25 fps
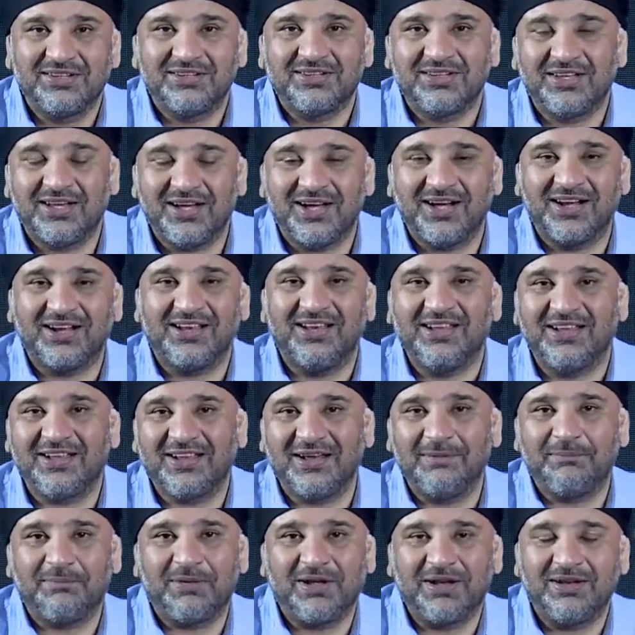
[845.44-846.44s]
The ugly
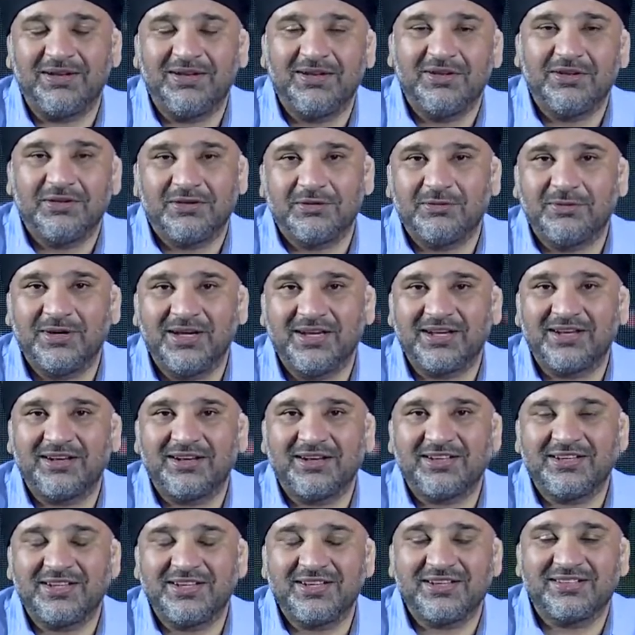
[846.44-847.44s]
clipal, we're
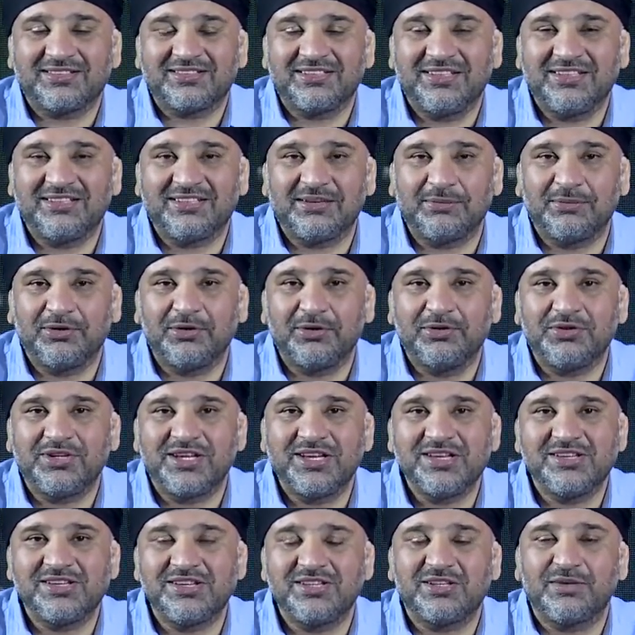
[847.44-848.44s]
going to see someone who
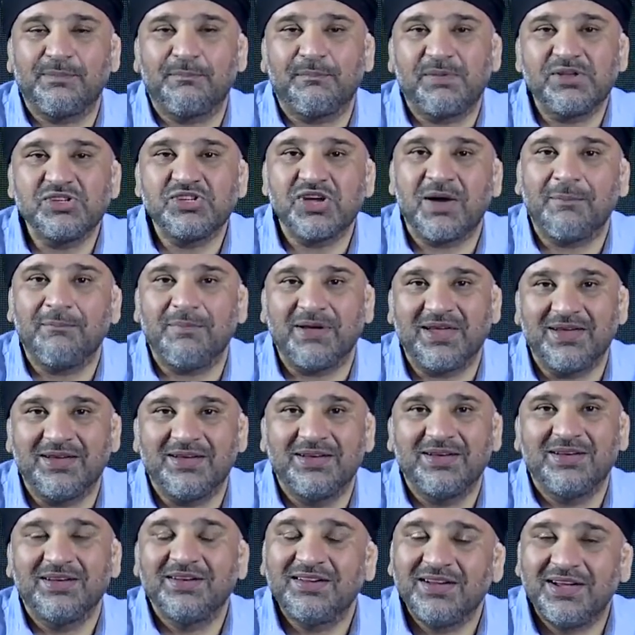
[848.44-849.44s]
teaches Punjabi
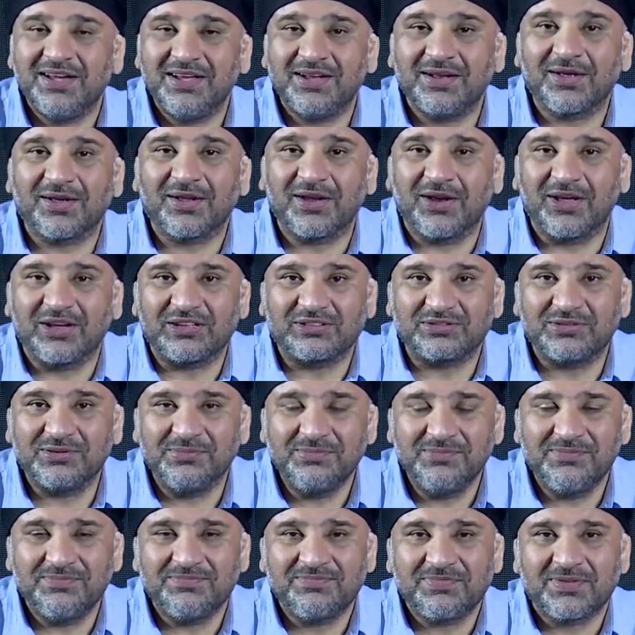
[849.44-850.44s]
in a classroom.
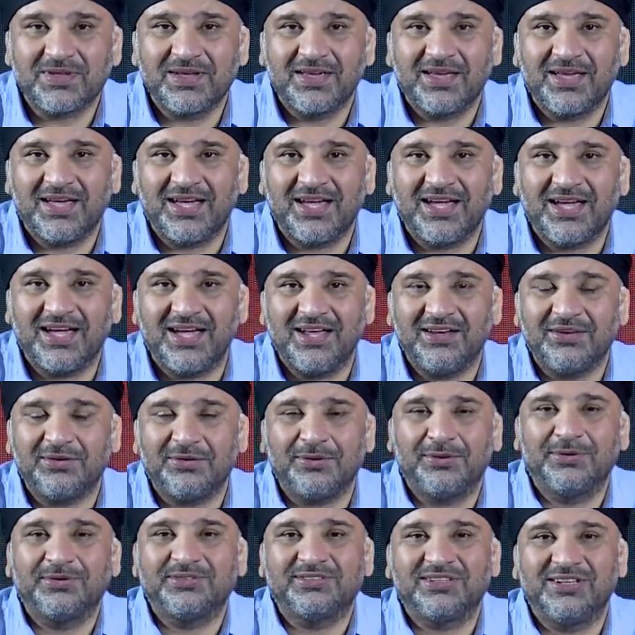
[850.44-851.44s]
And
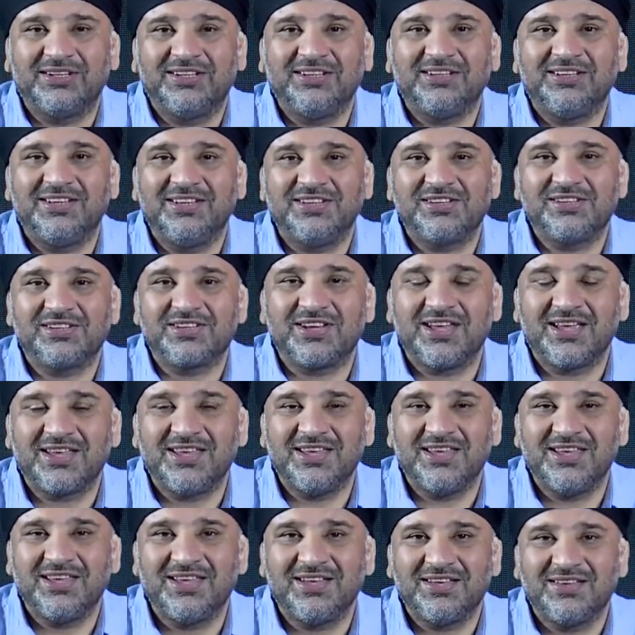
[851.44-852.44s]
also the teacher
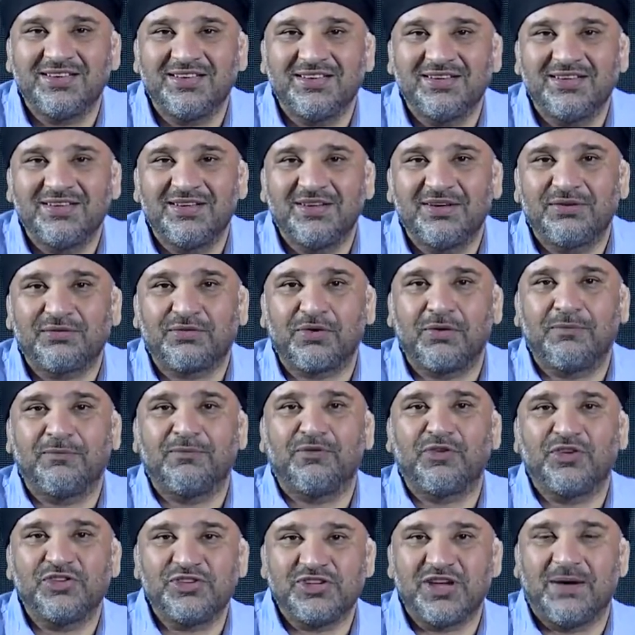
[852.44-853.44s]
Hagiya from
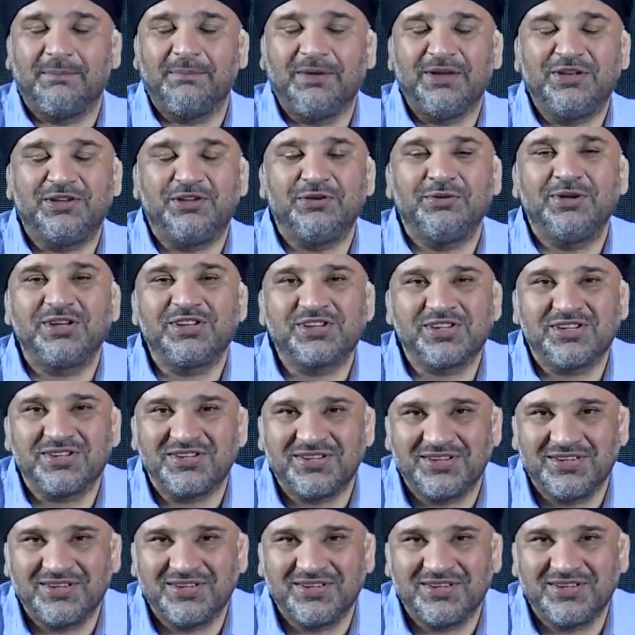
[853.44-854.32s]
Punjabi tuition,